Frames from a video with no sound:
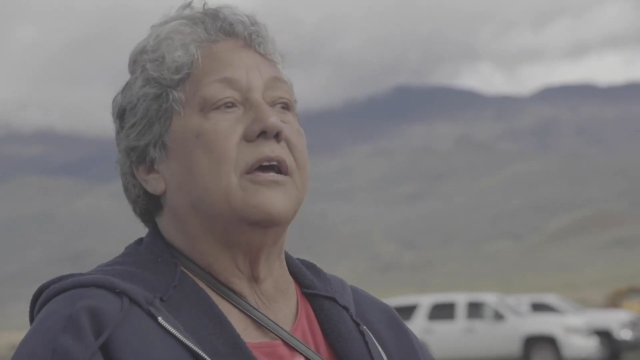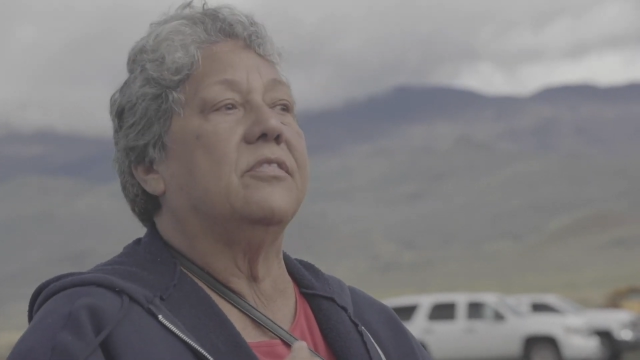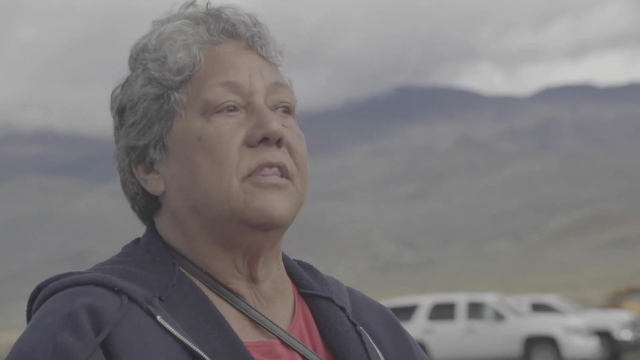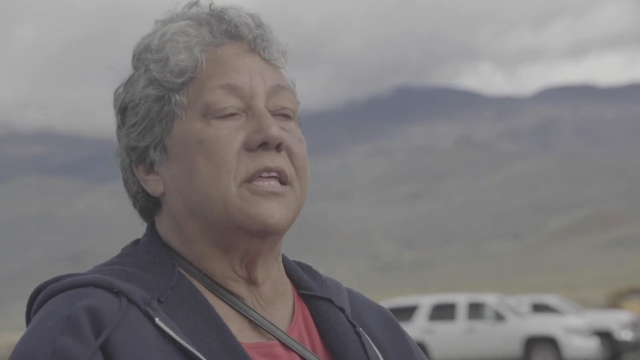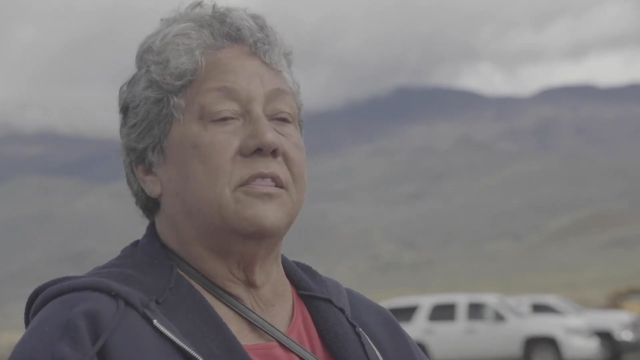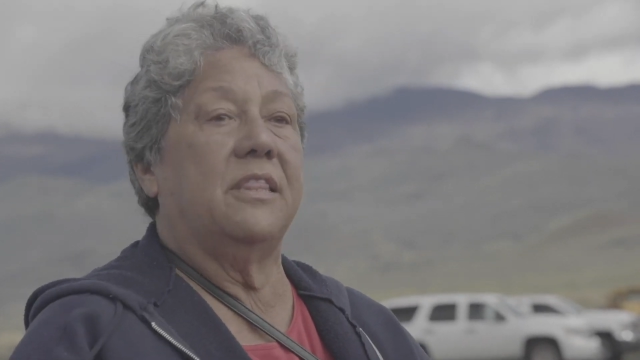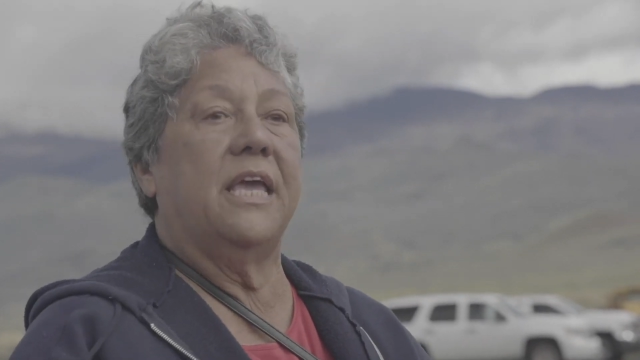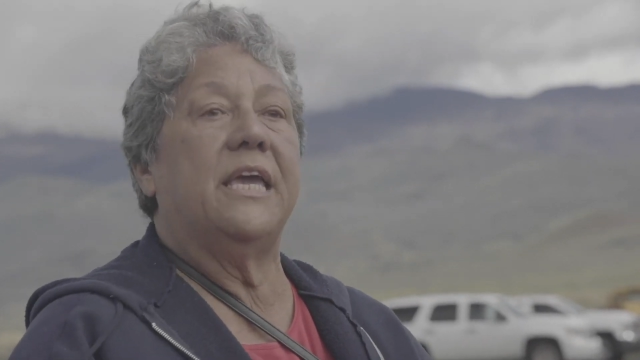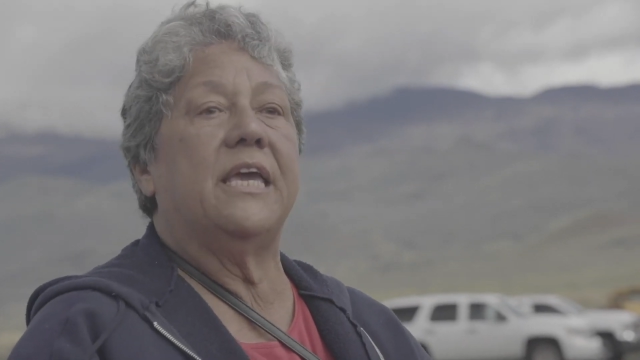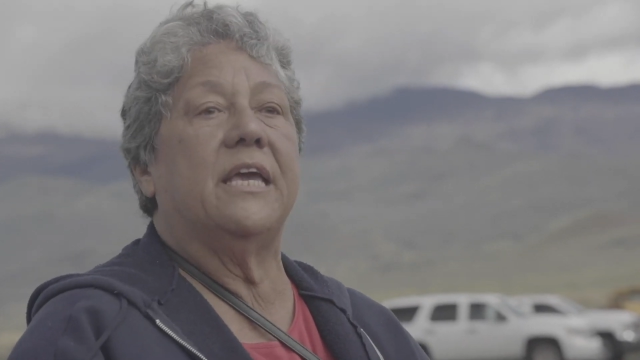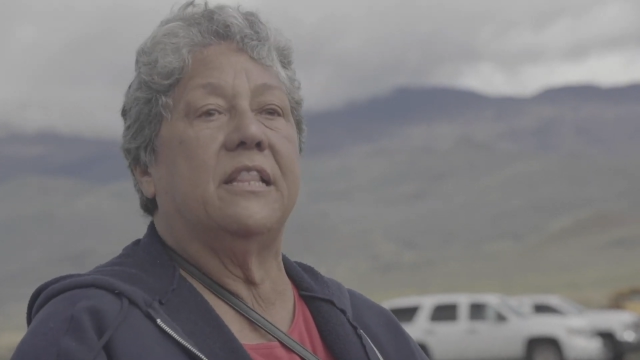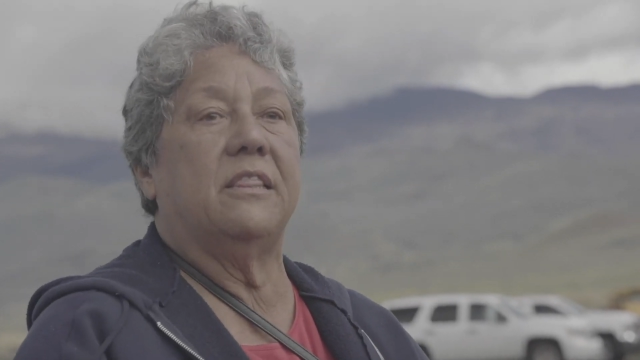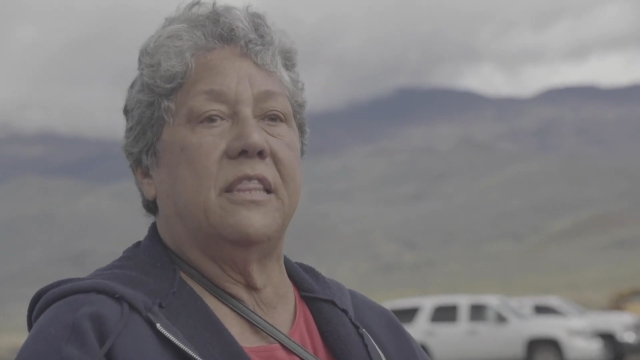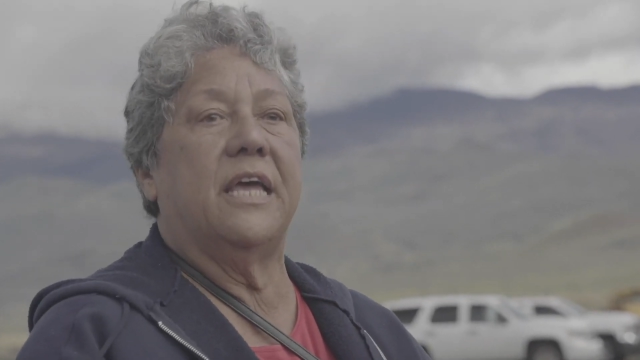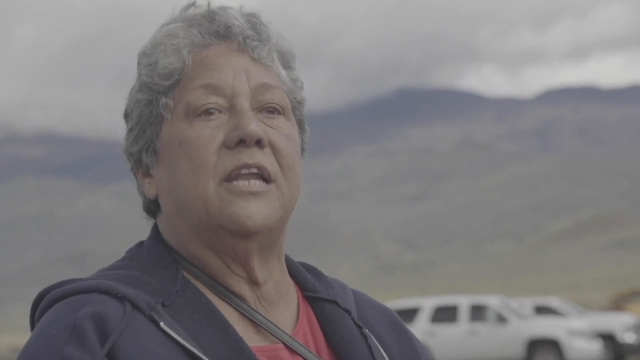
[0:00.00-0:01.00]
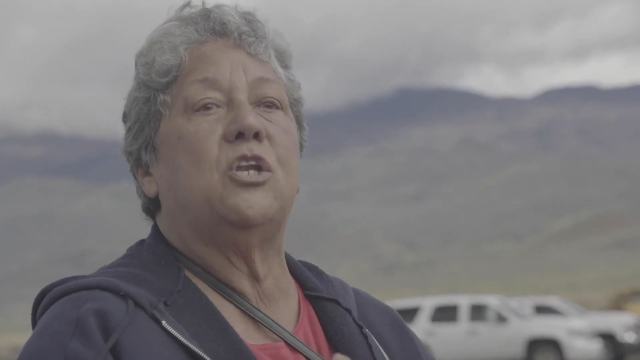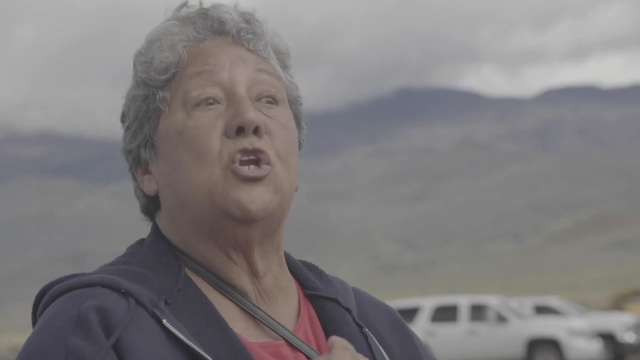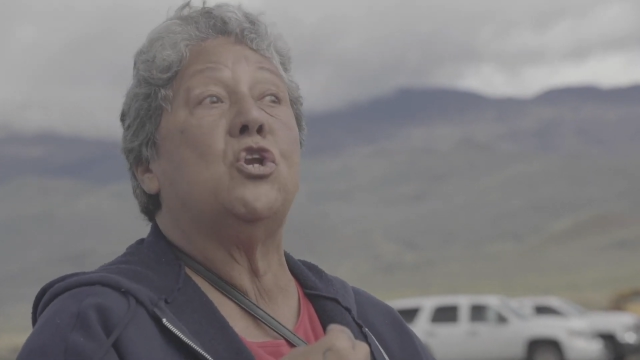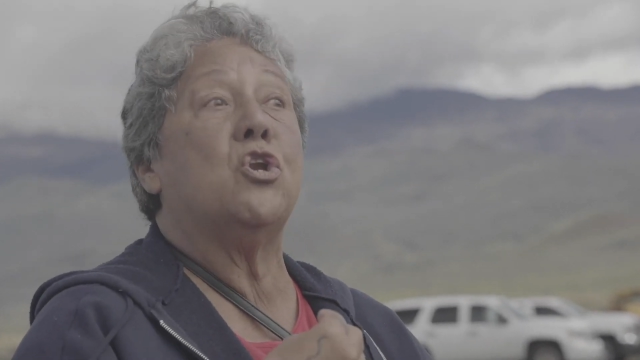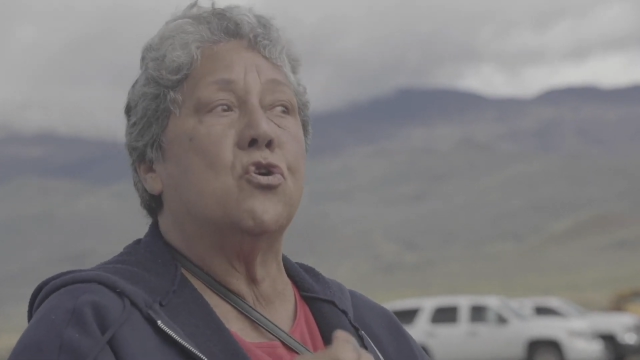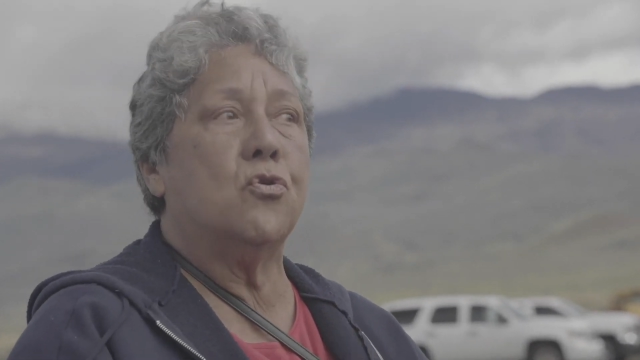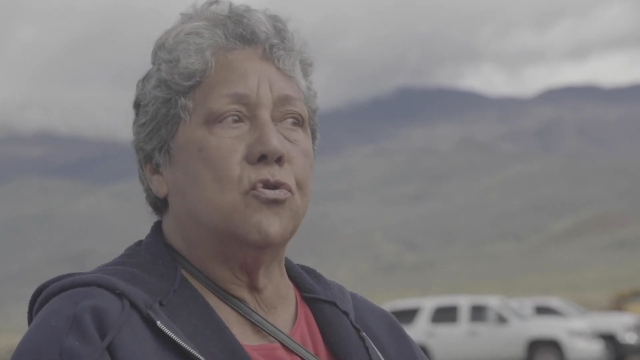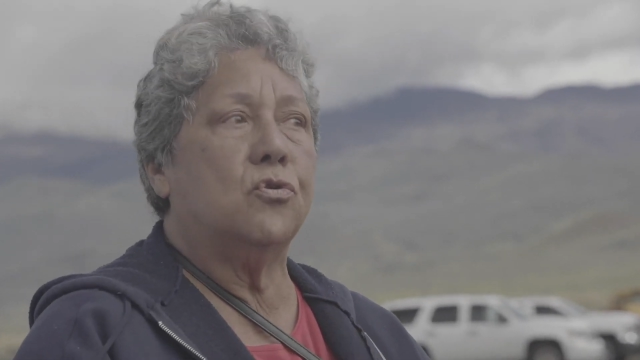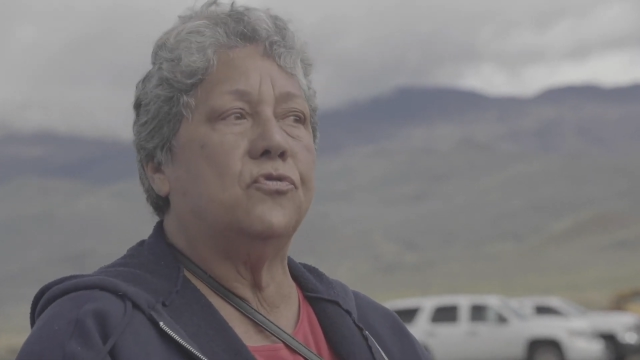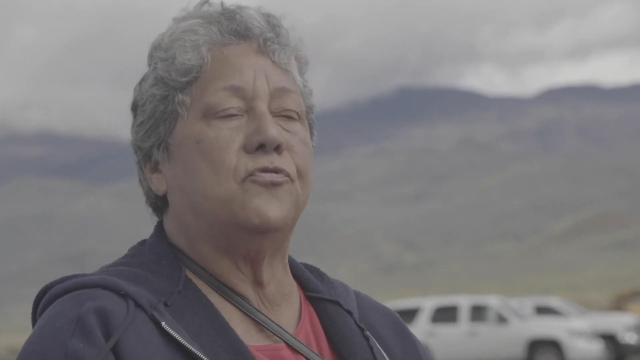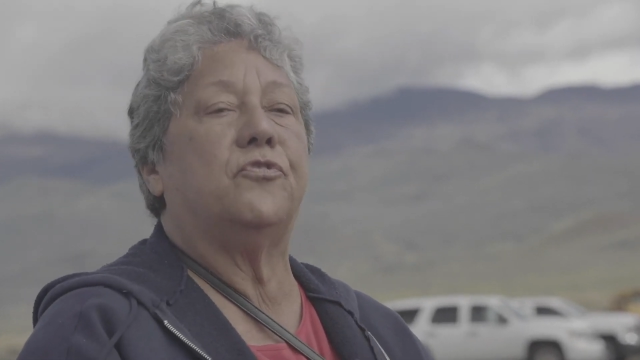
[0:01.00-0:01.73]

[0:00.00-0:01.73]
that they can then know